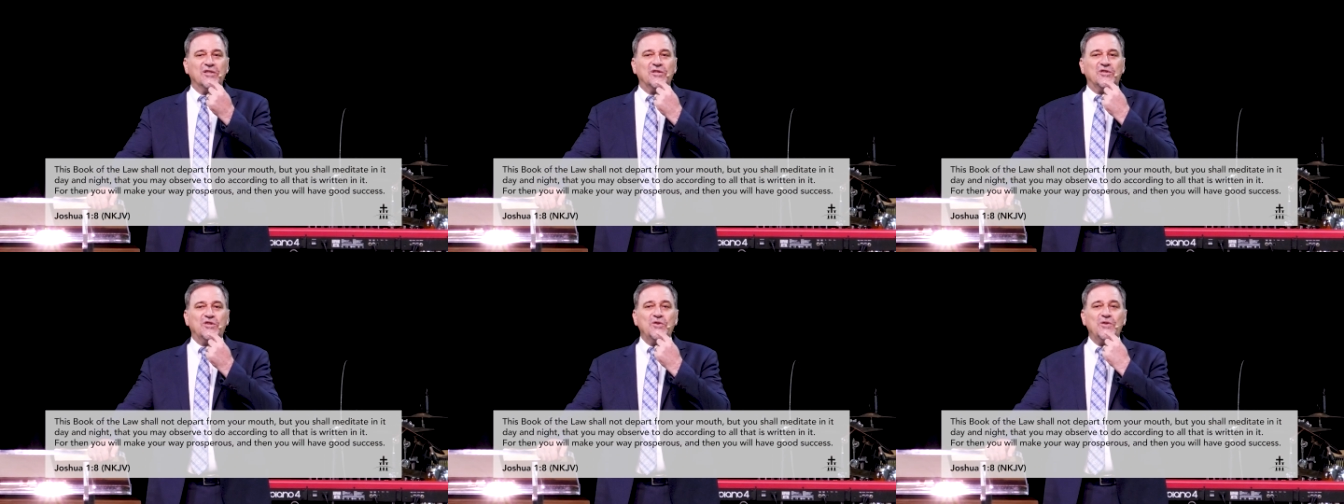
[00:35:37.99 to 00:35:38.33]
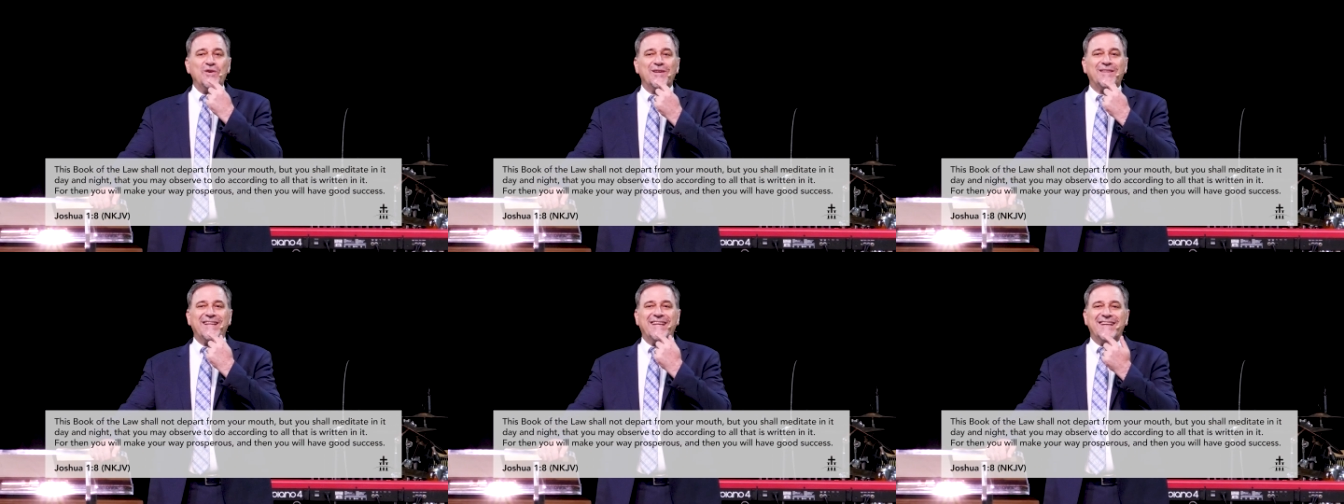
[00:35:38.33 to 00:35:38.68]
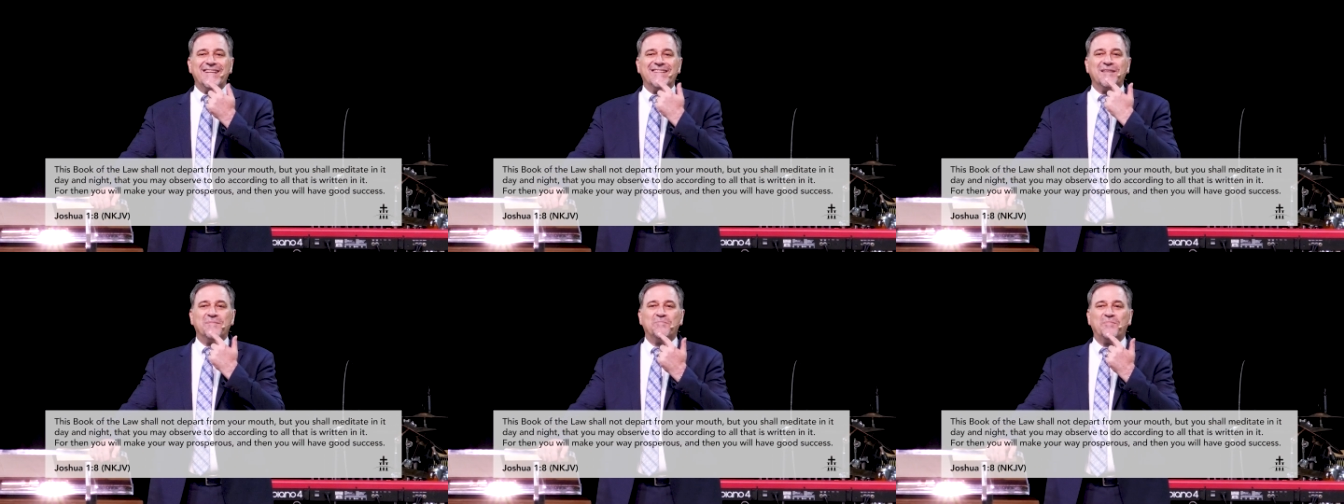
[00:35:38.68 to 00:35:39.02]
Do not let
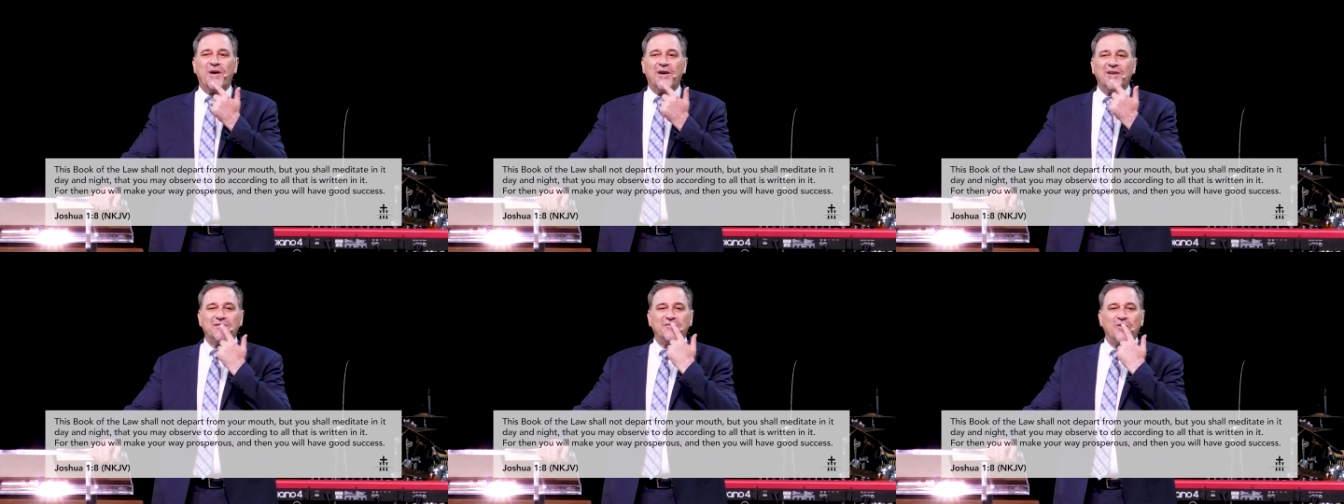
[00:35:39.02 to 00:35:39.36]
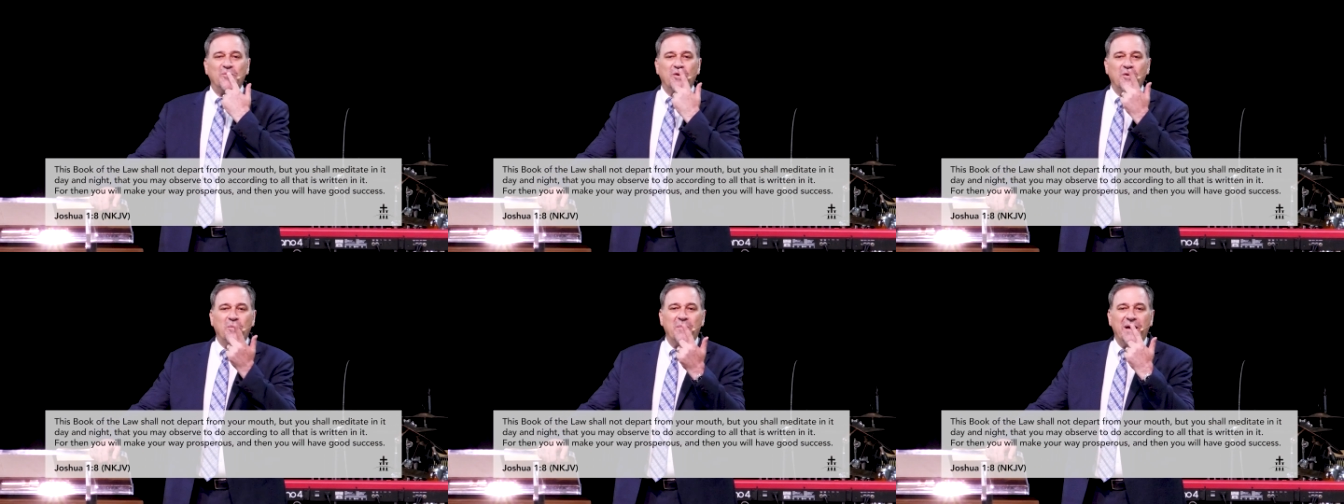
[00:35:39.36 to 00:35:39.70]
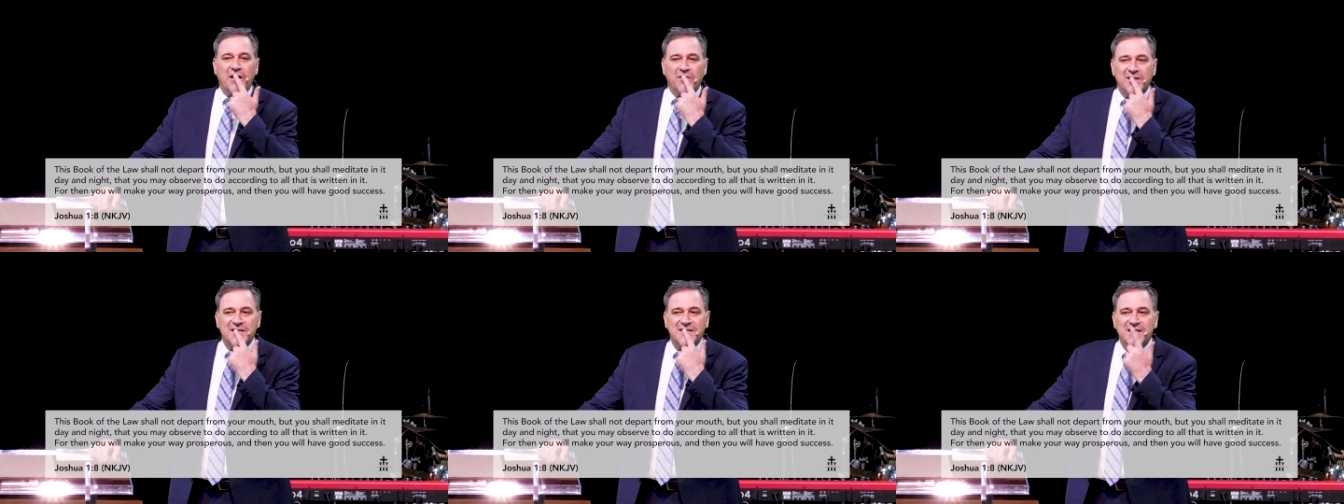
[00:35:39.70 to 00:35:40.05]
it depart from your
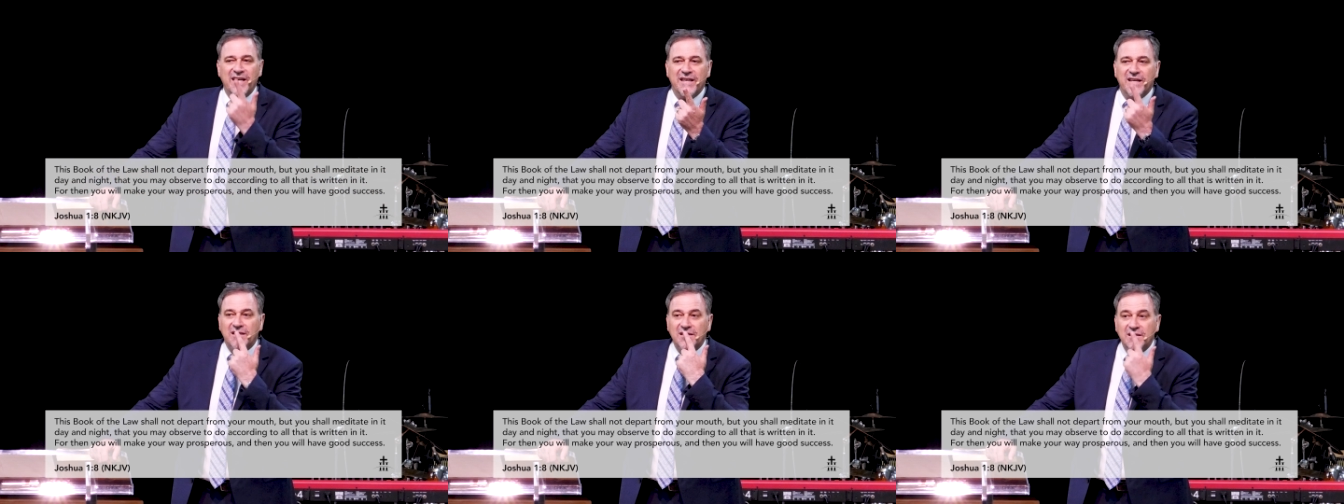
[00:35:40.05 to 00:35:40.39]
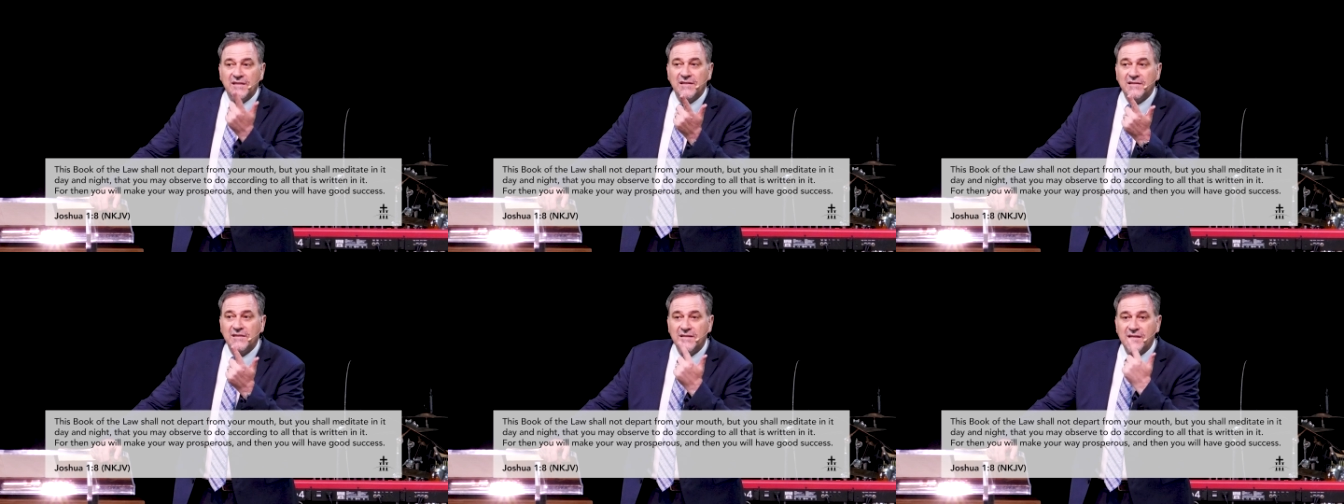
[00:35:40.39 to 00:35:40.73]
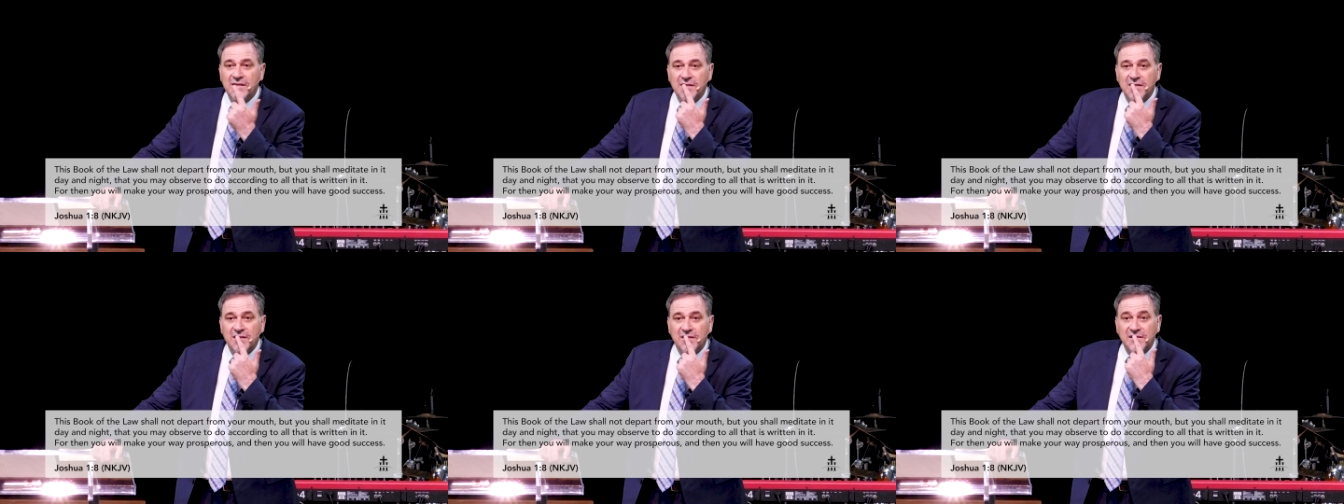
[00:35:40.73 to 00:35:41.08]
mouth. Say it.
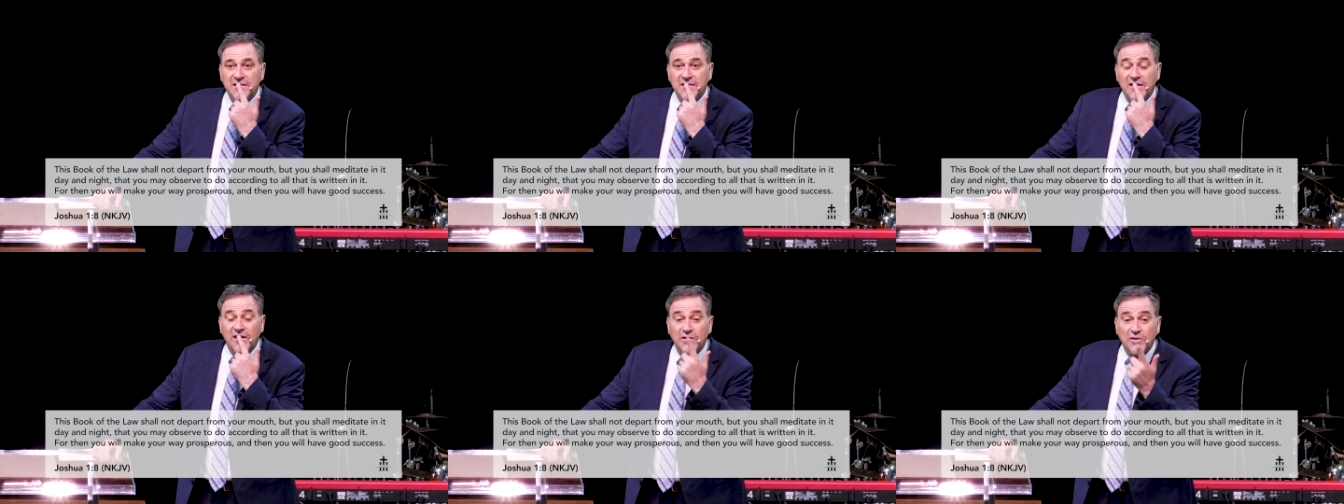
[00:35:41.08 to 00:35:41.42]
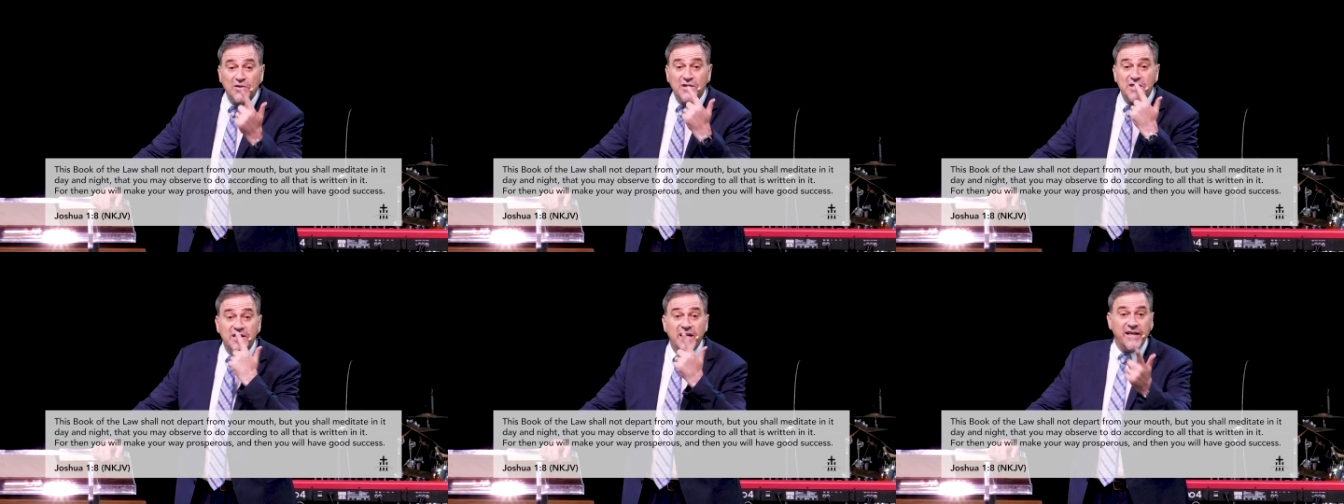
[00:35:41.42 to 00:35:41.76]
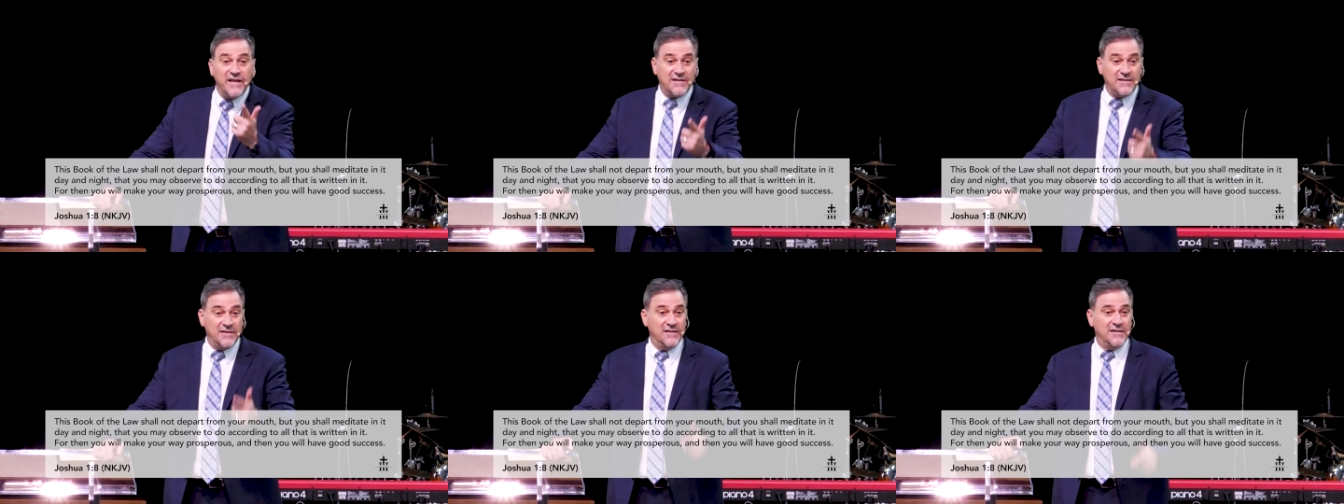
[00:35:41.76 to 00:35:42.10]
Start to say
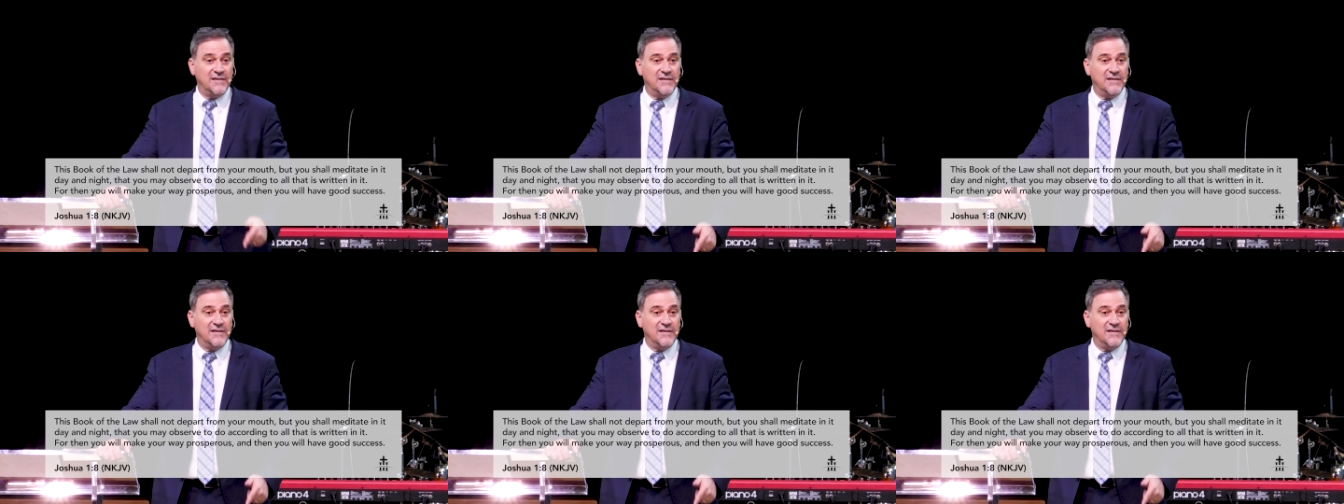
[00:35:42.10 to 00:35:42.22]
it.